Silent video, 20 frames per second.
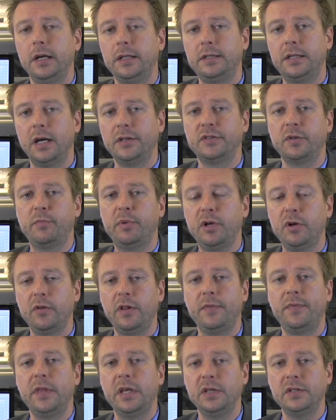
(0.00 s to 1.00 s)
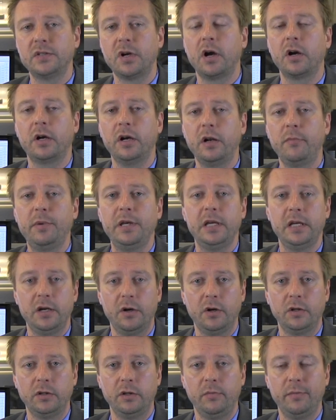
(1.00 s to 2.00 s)
it does appear that things are going to be
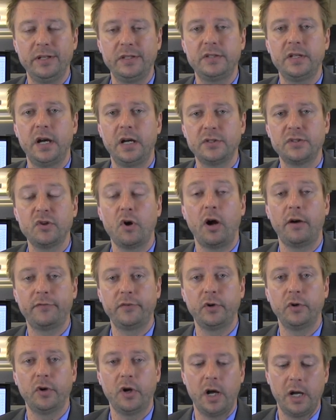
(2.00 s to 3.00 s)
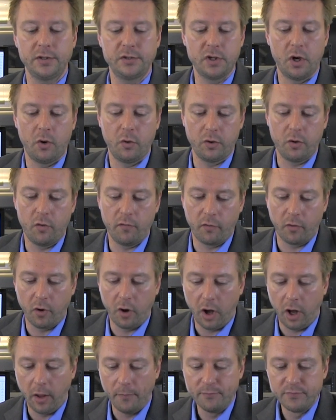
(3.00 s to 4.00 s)
here a little bit softer tone
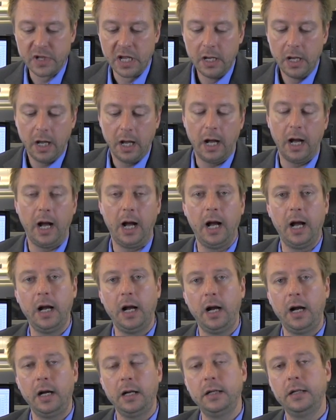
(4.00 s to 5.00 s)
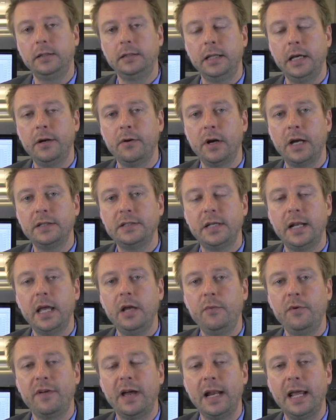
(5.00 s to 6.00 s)
overall. Later on
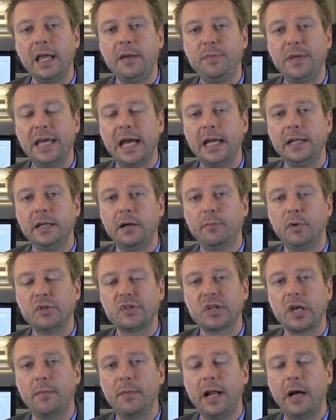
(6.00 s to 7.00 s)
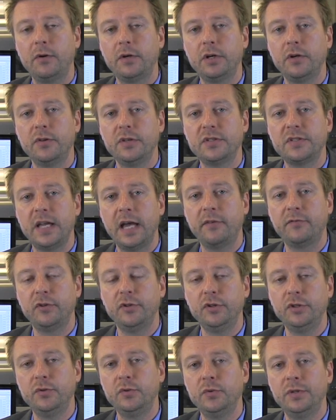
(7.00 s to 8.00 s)
today, we've got API numbers coming out here this
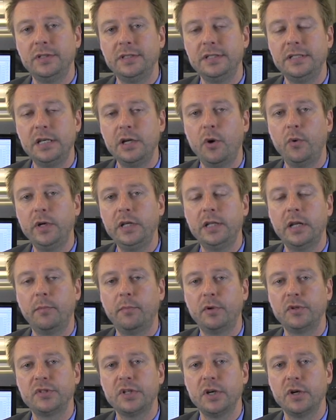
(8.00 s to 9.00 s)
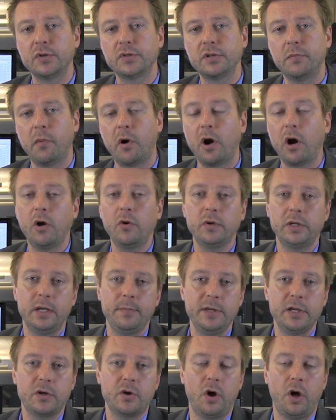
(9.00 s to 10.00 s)
afternoon, DOE numbers here tomorrow.
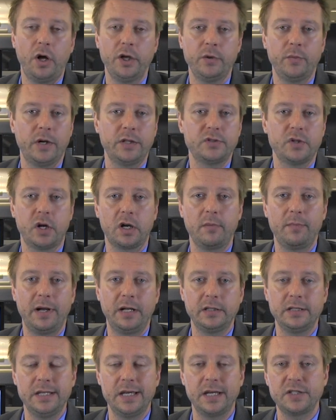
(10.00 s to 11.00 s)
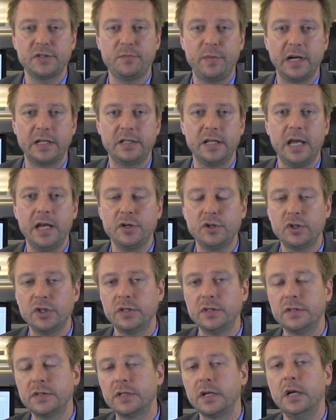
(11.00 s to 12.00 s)
Give me a call. You want to talk about the
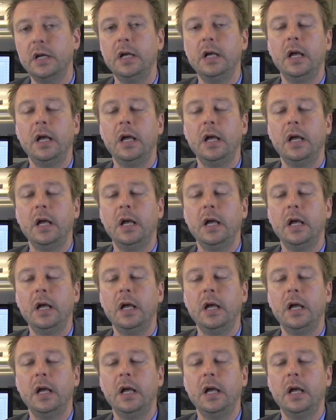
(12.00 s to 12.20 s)
expectations.